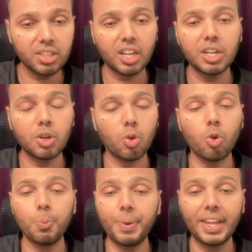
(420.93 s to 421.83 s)
the
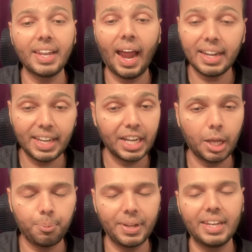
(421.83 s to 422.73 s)
control plane and
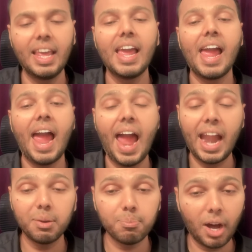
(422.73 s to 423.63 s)
data plane,
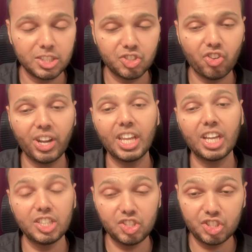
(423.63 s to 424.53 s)
and
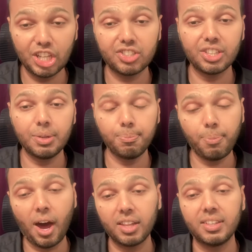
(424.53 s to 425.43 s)
mastering JSON
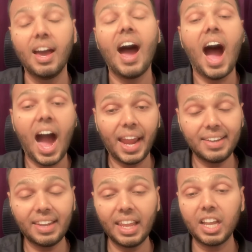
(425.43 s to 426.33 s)
path. I
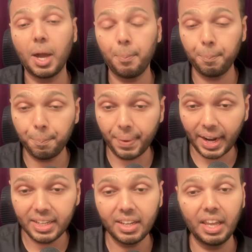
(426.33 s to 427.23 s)
take
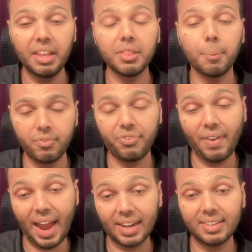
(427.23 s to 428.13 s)
pride in the
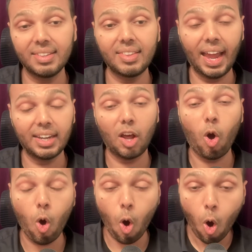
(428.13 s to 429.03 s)
fact that
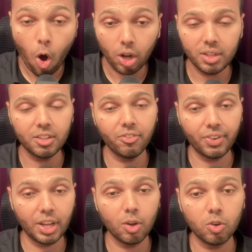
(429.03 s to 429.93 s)
all the
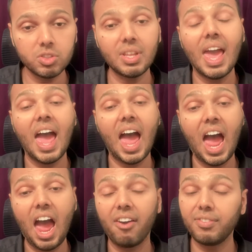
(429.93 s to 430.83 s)
videos
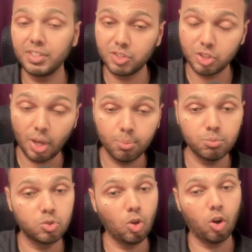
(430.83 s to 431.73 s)
have some
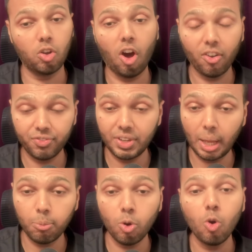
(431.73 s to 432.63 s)
sort of
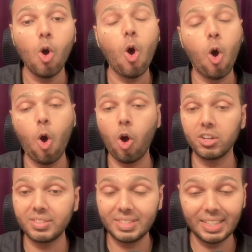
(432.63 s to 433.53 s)
demo or
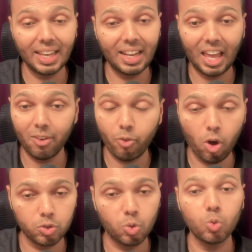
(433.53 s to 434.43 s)
CLI
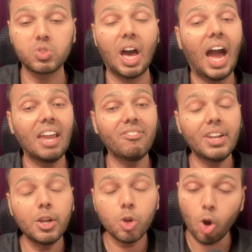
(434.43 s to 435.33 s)
walkthroughs. I will
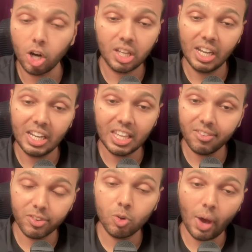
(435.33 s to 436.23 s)
not
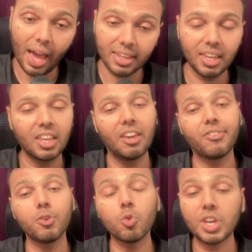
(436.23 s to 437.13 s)
leave you hanging.
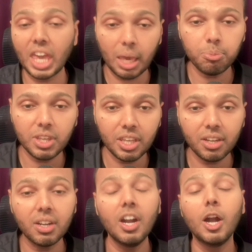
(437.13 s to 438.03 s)
If you came
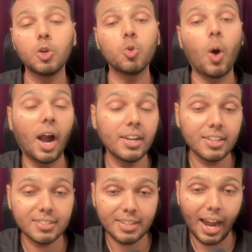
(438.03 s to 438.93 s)
here to
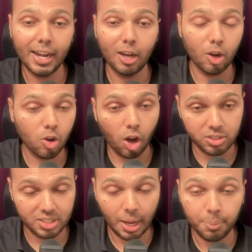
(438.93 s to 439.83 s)
understand a
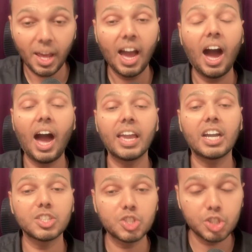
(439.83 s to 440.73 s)
concept, I
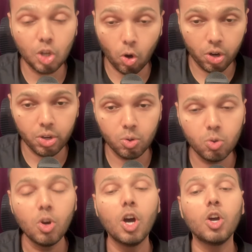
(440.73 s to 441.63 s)
assure
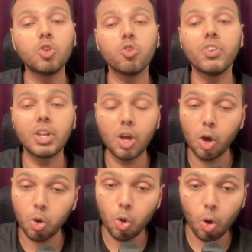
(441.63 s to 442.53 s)
you, you will
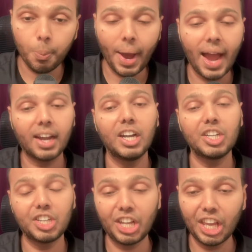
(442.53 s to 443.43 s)
go back
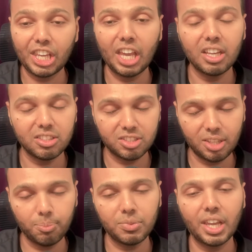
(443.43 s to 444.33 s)
taking
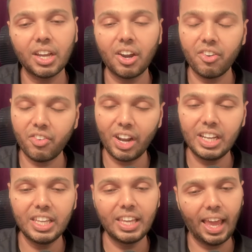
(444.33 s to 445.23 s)
something
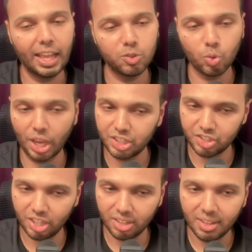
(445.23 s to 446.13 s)
really
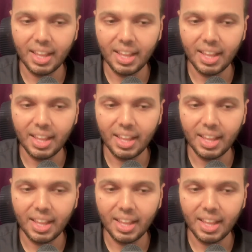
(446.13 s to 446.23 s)
educational.